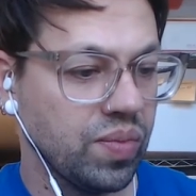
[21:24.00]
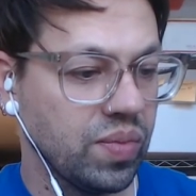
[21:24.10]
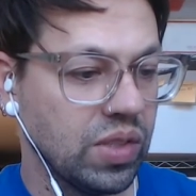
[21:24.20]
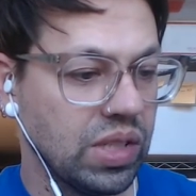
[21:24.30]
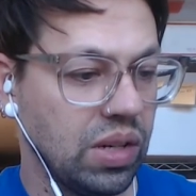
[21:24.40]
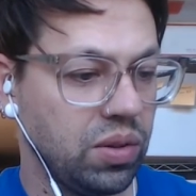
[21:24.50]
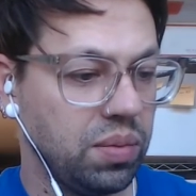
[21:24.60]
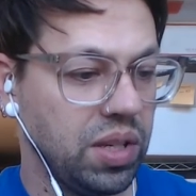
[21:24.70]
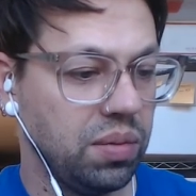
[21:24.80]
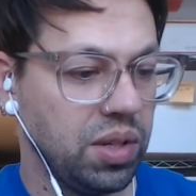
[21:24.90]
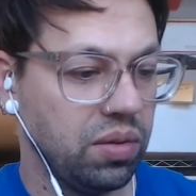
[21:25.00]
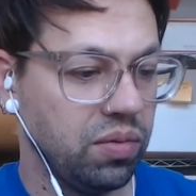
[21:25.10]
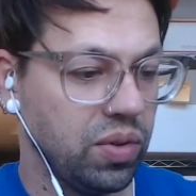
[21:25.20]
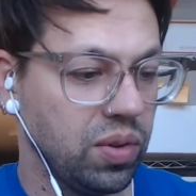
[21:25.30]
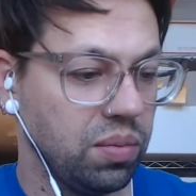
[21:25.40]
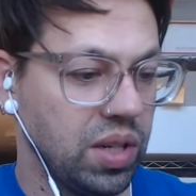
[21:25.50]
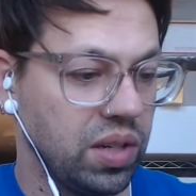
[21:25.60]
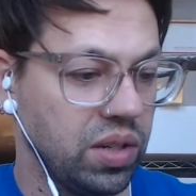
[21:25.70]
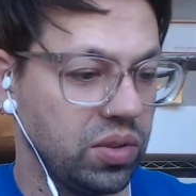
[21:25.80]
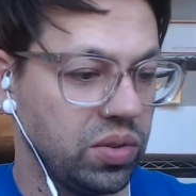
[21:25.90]
Now it's making me confirm my
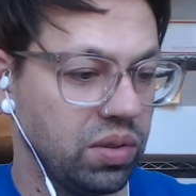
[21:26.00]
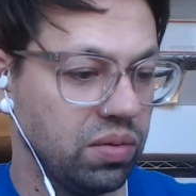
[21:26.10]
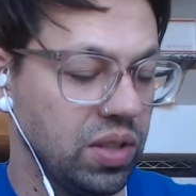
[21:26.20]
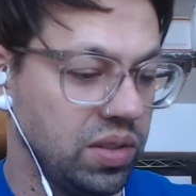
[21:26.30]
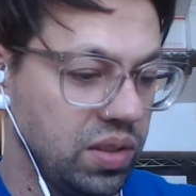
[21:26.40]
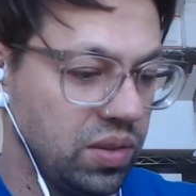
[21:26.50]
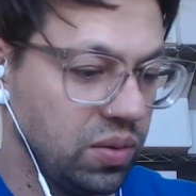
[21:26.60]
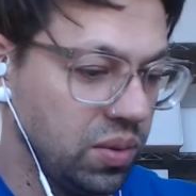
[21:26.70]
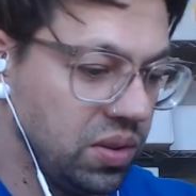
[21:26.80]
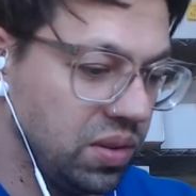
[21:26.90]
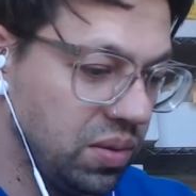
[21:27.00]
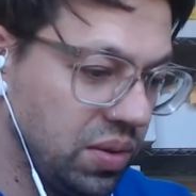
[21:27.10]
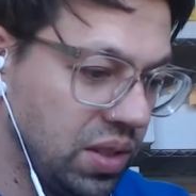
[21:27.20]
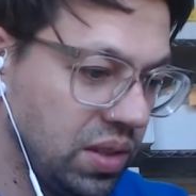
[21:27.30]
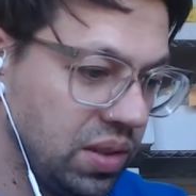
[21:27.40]
country of residence. What is going on here?